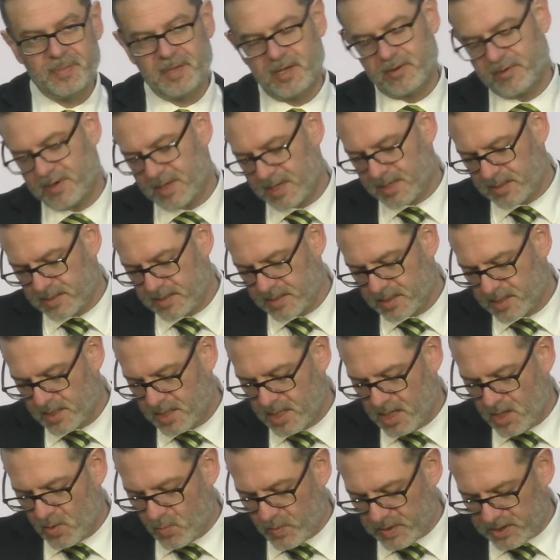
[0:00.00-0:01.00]
period,
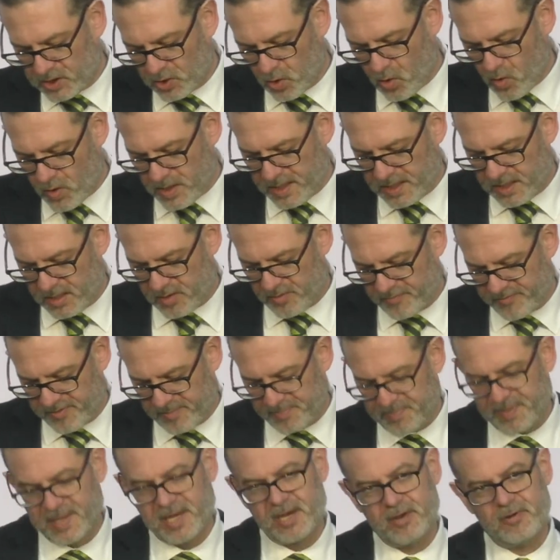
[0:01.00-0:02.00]
we're talking of a
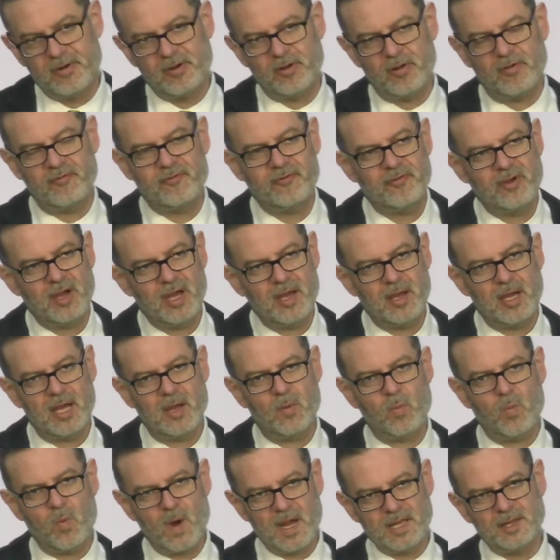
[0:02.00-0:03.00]
period of
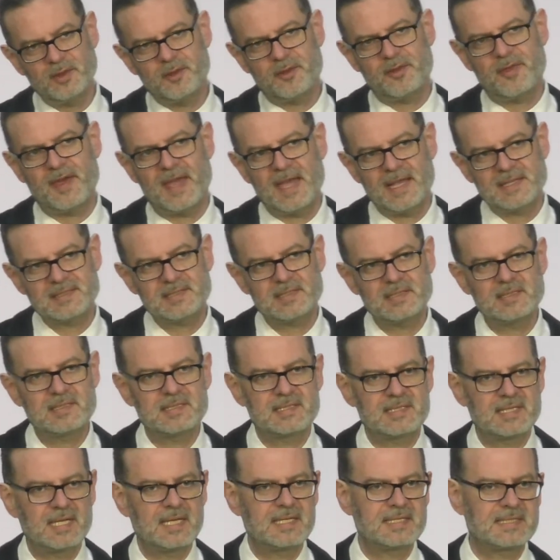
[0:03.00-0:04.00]

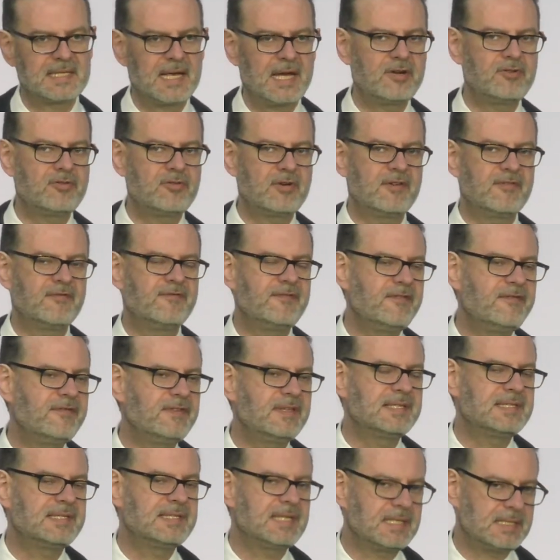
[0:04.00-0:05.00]

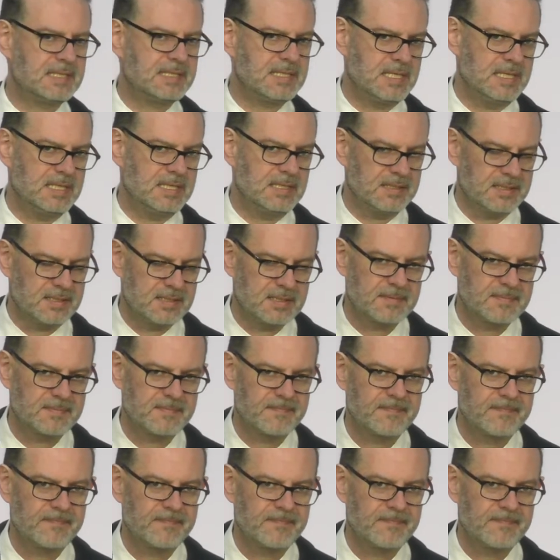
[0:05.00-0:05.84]
1,656 years.